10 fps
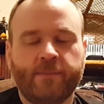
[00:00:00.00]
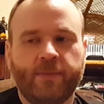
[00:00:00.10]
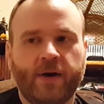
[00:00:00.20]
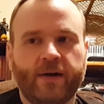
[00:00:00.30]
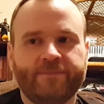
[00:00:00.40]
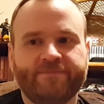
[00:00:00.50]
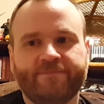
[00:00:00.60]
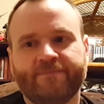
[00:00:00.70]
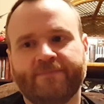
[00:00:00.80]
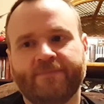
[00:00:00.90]
But
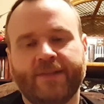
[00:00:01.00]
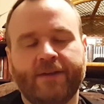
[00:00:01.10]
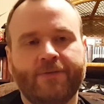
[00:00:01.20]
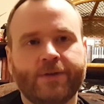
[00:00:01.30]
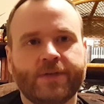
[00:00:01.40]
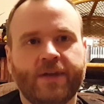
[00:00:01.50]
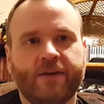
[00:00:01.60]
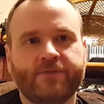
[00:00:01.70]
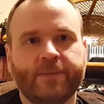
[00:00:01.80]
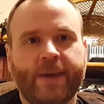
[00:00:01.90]
if there's
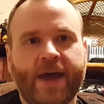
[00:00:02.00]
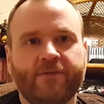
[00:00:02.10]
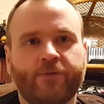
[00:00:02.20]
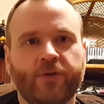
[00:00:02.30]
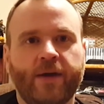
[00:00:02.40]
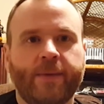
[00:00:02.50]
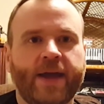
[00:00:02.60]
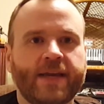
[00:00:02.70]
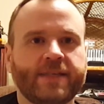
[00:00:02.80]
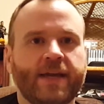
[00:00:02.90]
enough demand for them, I
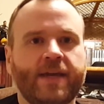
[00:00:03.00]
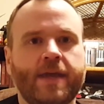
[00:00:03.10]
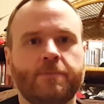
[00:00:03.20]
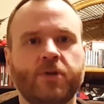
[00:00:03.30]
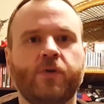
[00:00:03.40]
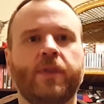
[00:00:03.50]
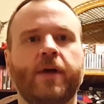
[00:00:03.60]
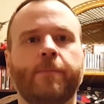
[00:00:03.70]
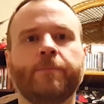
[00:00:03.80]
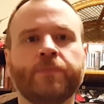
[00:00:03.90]
guess I can keep doing
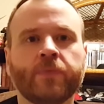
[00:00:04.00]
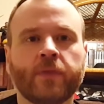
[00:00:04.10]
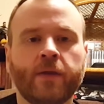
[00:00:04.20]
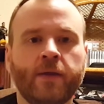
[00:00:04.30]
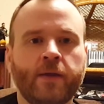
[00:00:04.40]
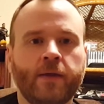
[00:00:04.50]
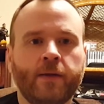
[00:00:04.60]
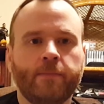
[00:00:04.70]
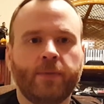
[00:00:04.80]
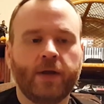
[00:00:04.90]
them.
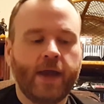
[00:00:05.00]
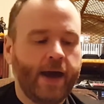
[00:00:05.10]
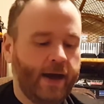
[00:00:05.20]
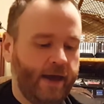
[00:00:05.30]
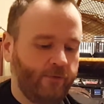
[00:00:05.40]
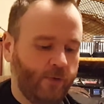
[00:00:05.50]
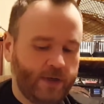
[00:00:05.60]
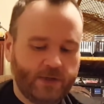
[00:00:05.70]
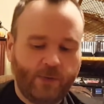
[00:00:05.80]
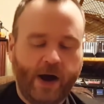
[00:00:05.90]
But yeah, every
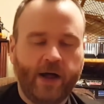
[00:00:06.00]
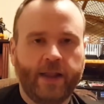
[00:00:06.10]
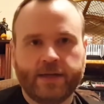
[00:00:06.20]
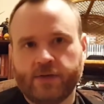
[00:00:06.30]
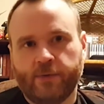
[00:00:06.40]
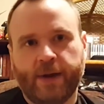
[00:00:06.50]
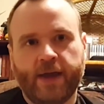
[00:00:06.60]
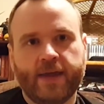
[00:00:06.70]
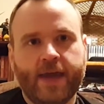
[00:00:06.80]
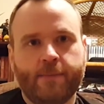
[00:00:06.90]
once in a while I like doing my
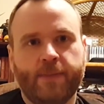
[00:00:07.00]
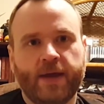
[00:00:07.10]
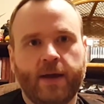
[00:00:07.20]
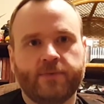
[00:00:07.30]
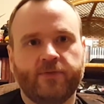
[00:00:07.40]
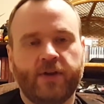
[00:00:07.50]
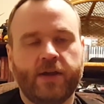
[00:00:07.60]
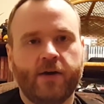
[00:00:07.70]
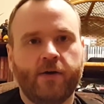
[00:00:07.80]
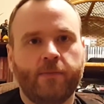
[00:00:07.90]
game pickups
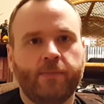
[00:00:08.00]
video.